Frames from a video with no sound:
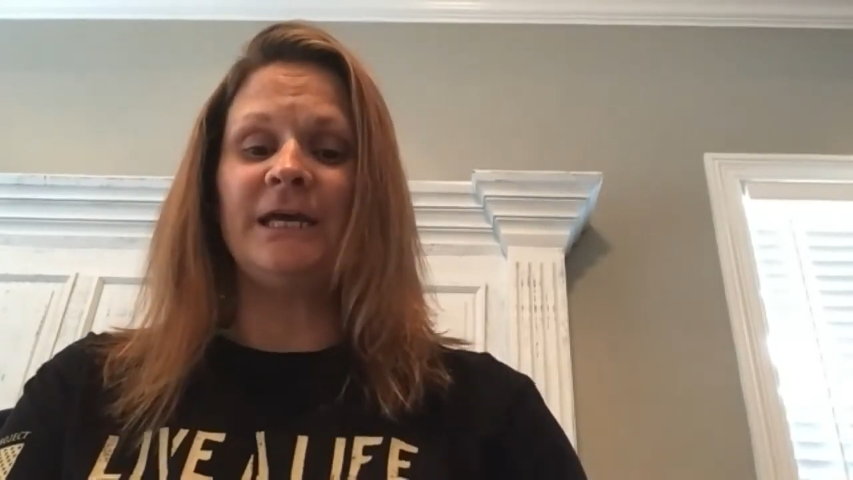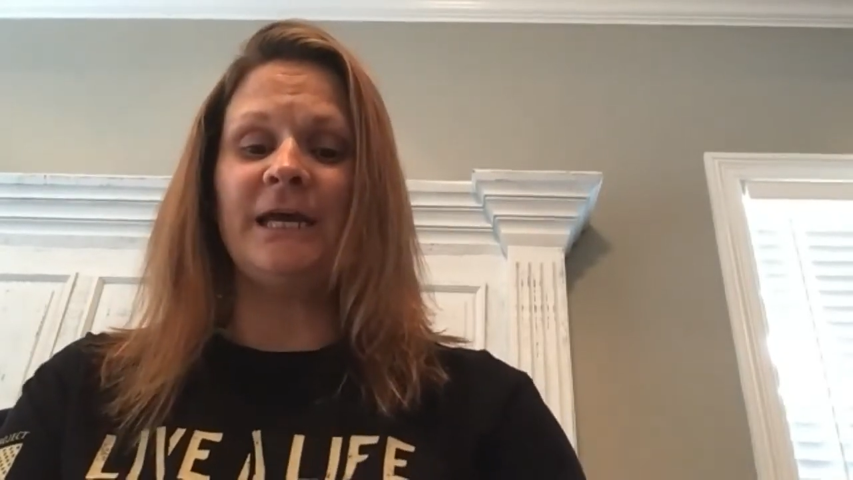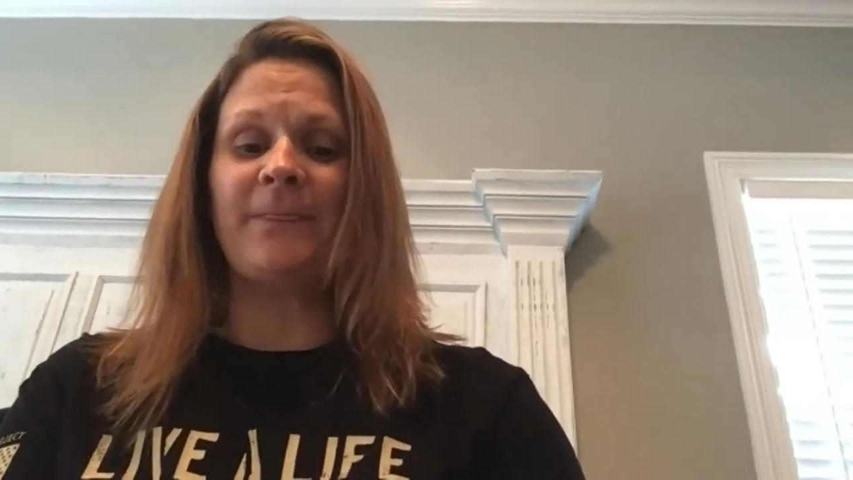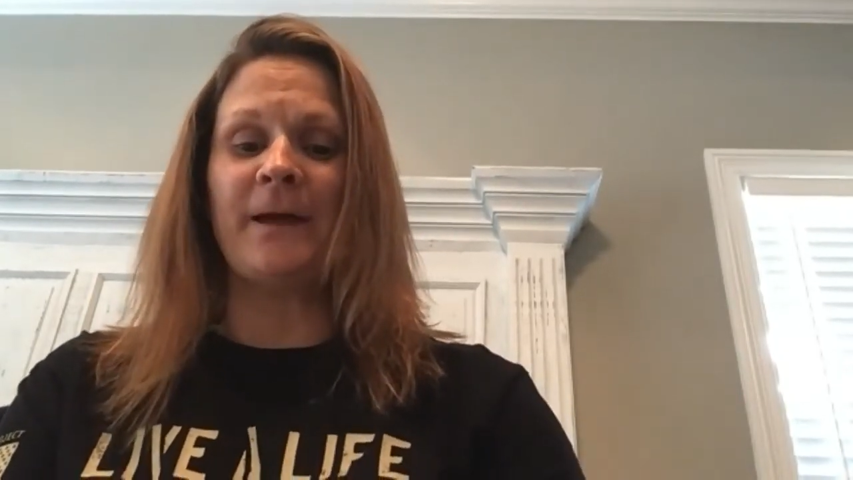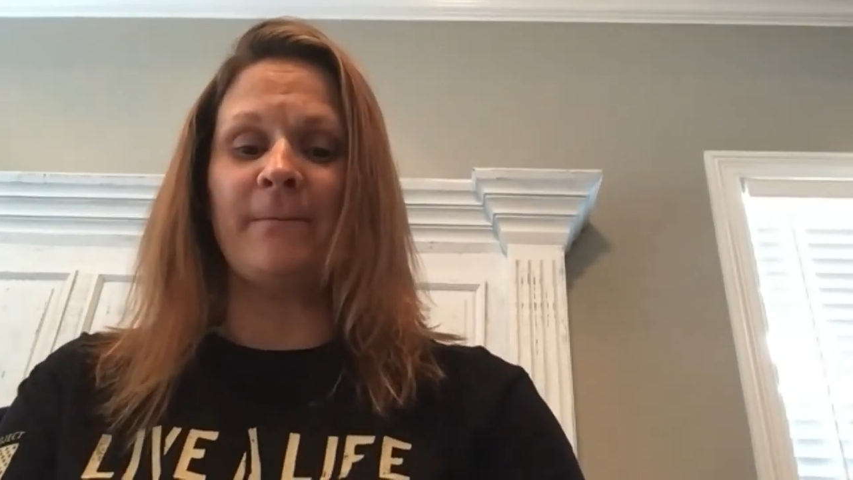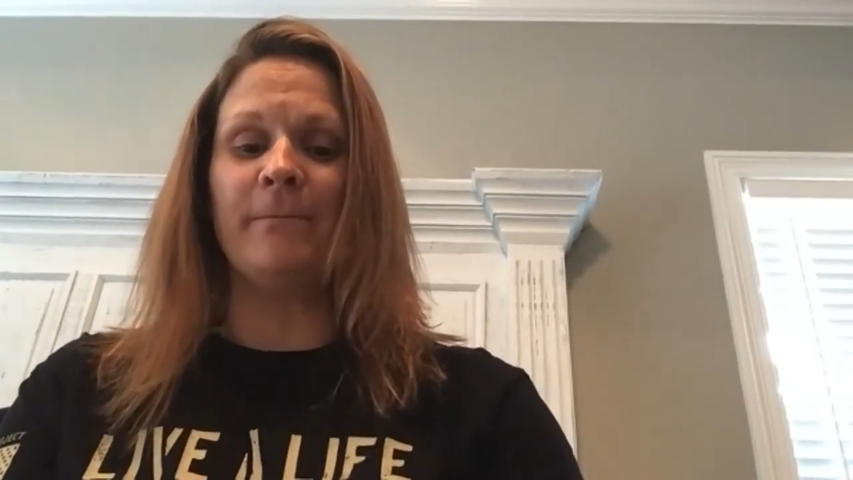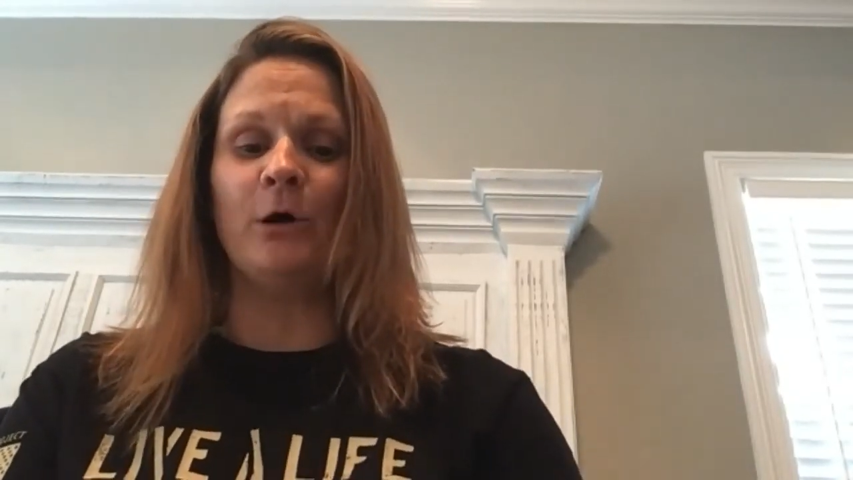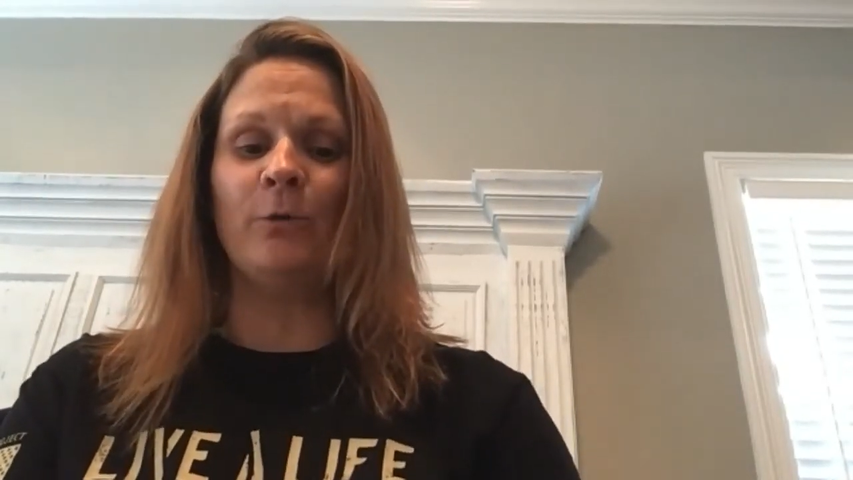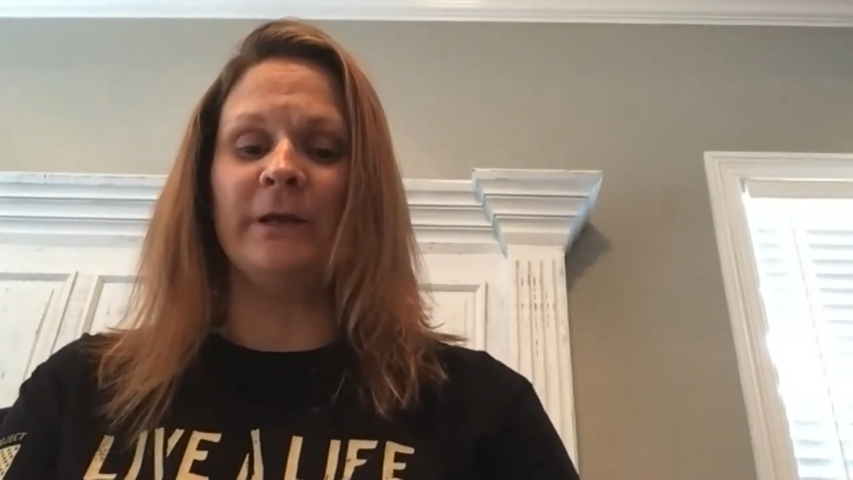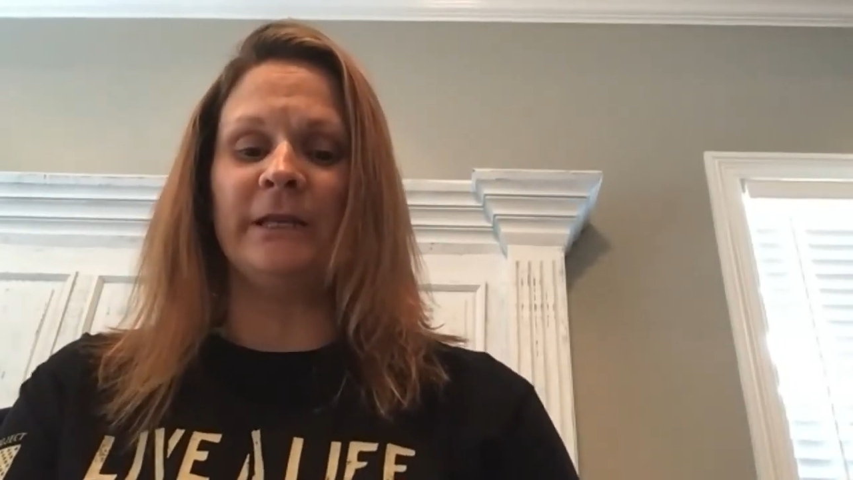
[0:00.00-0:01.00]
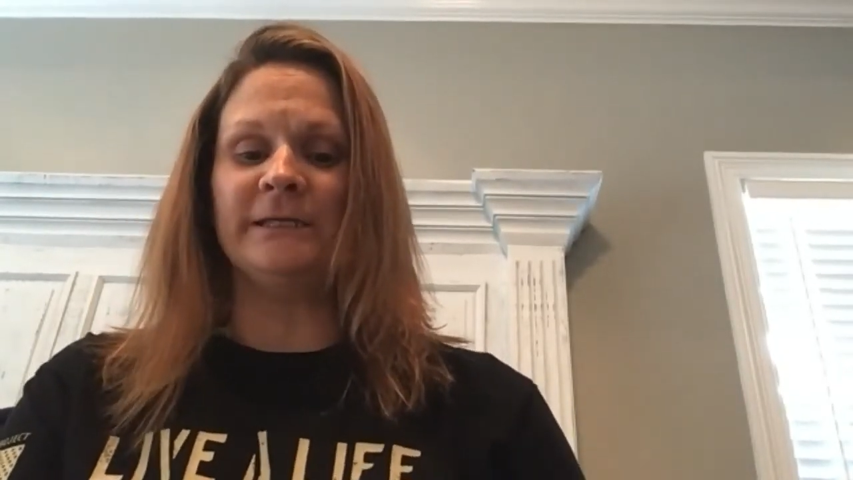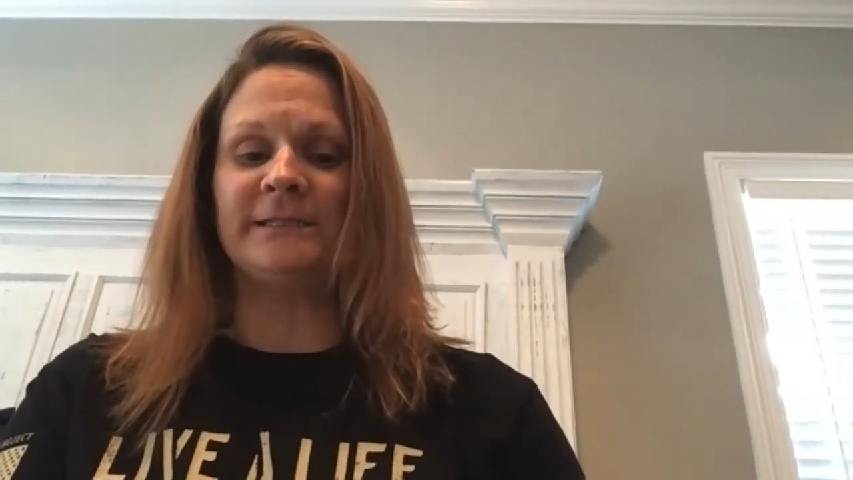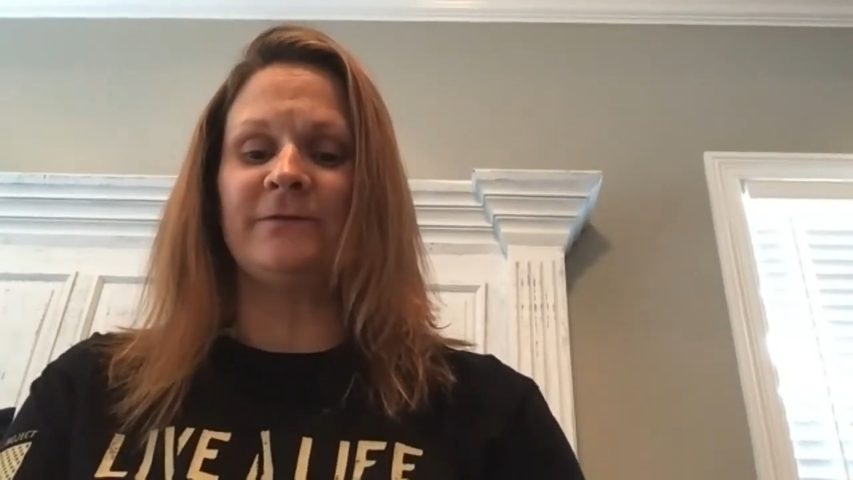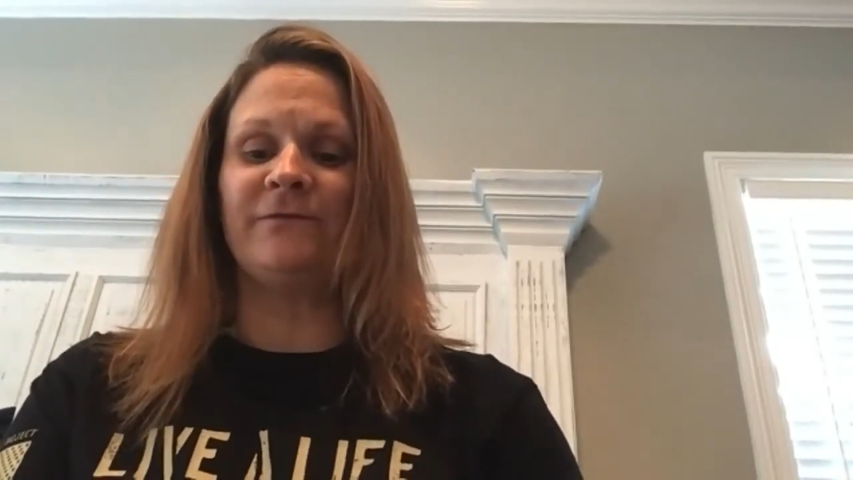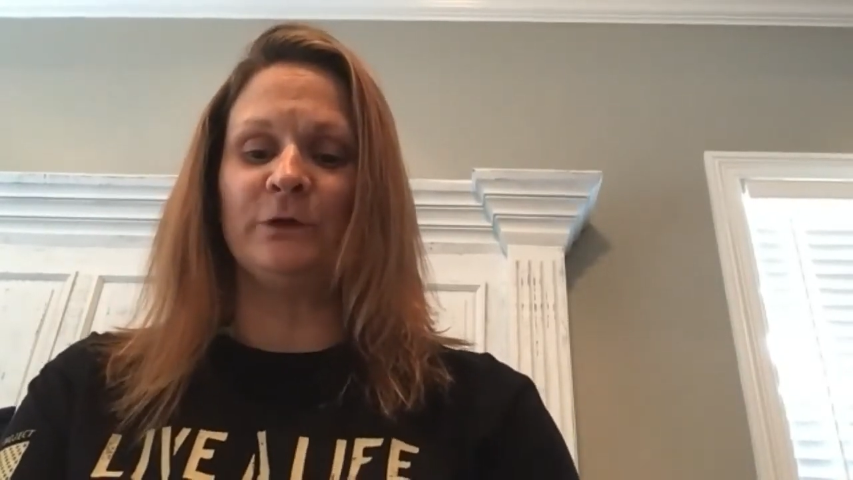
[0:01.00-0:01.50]
at that moment is
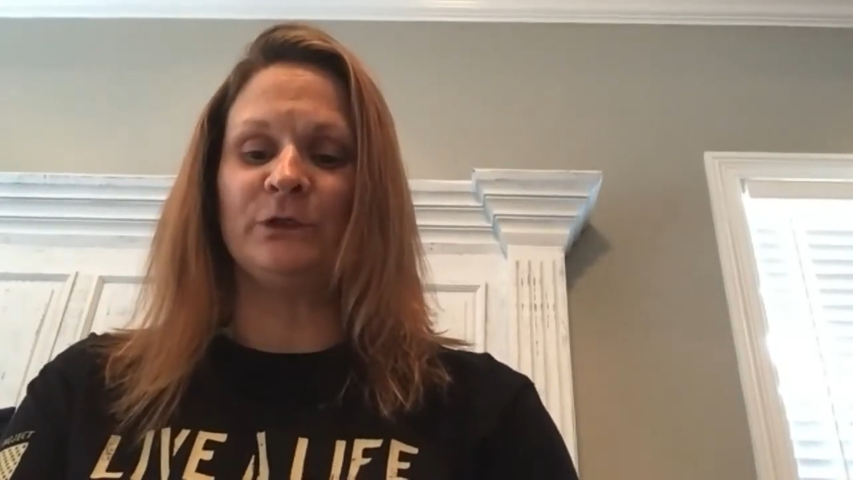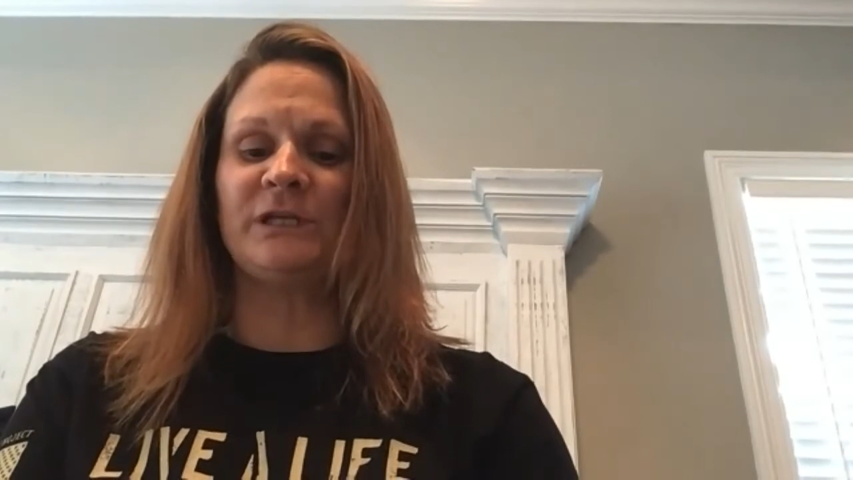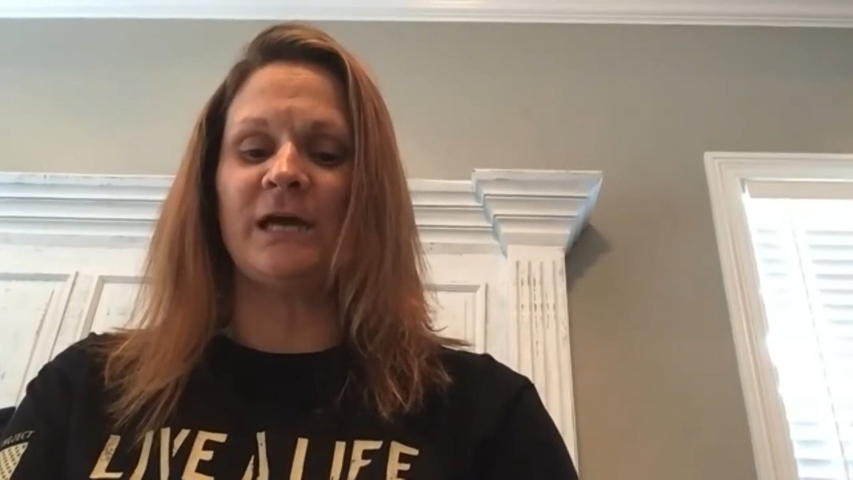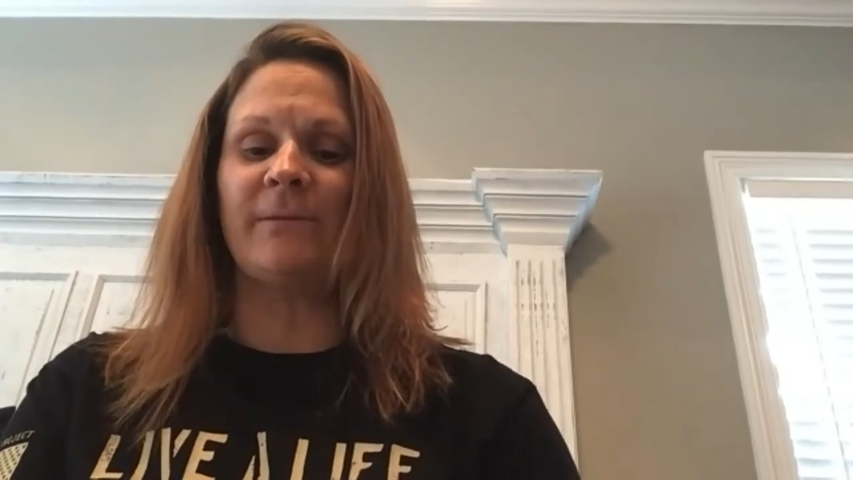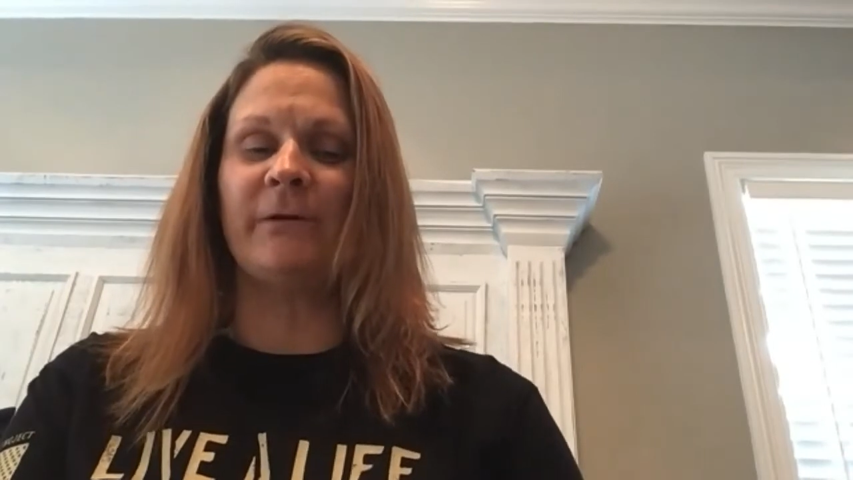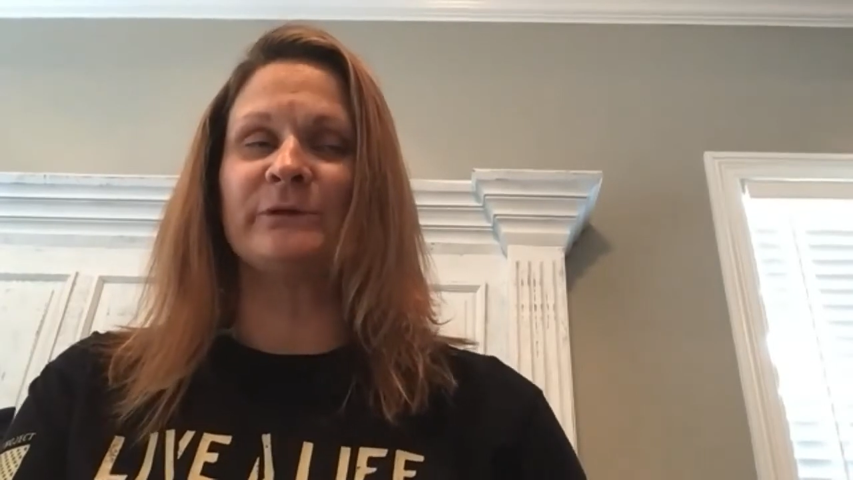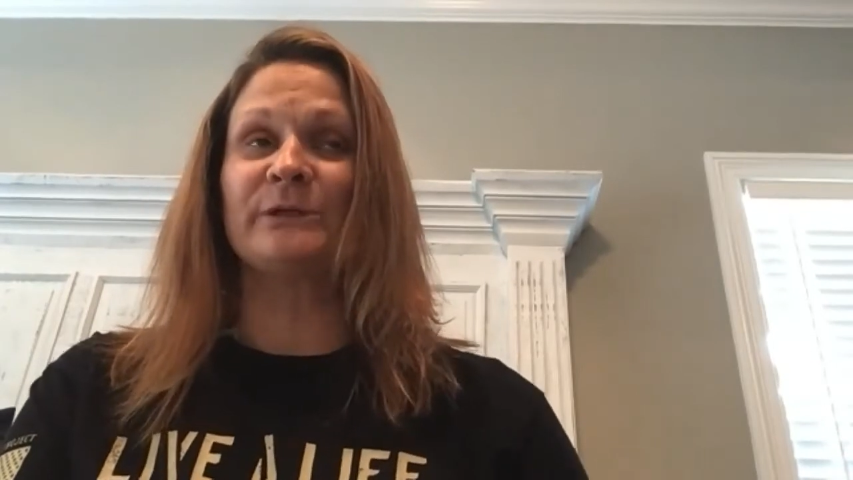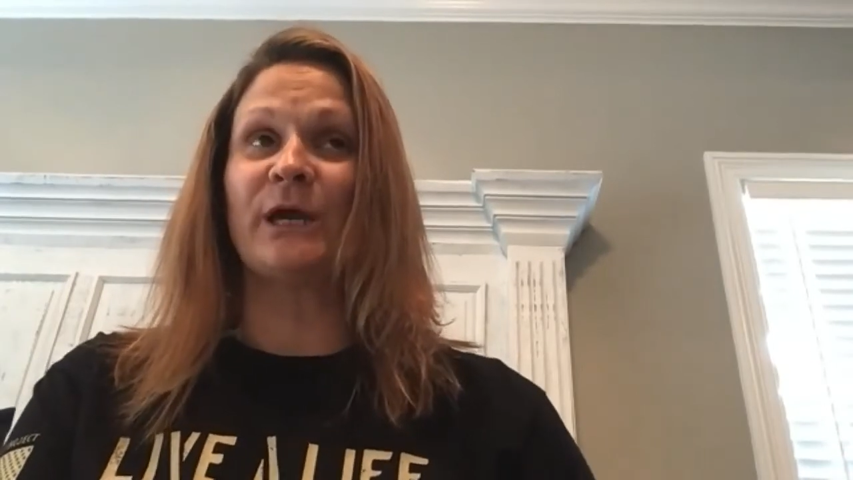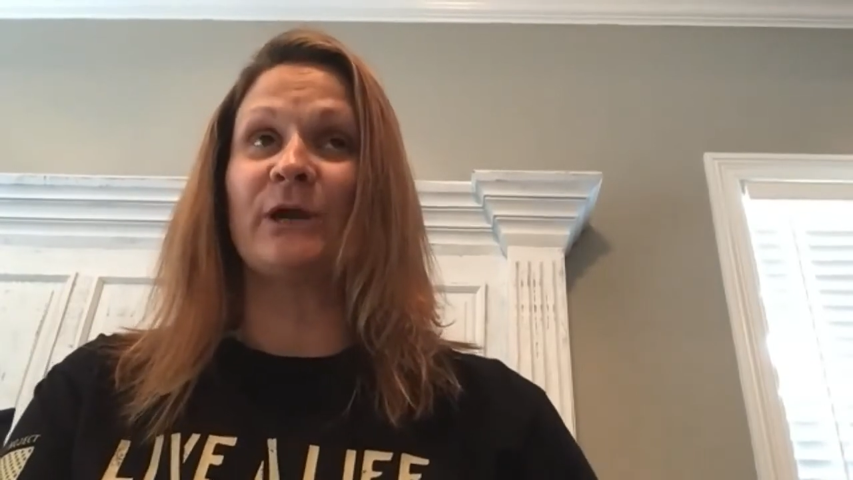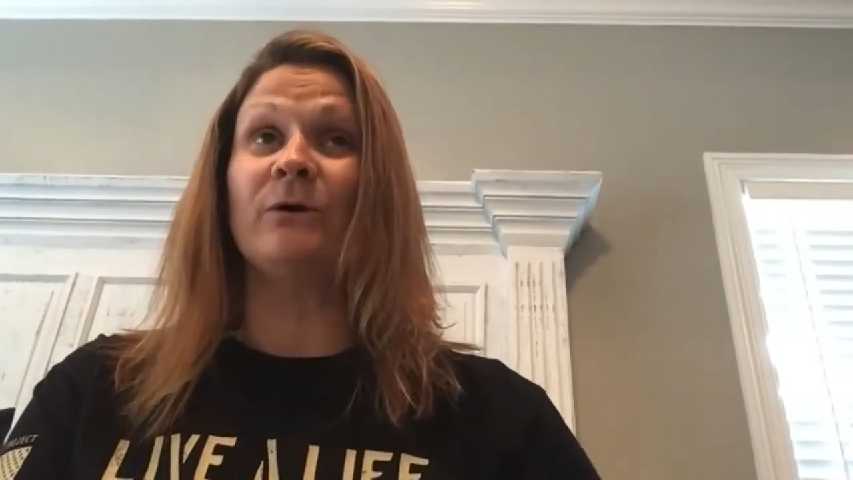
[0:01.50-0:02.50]
the first time I was like,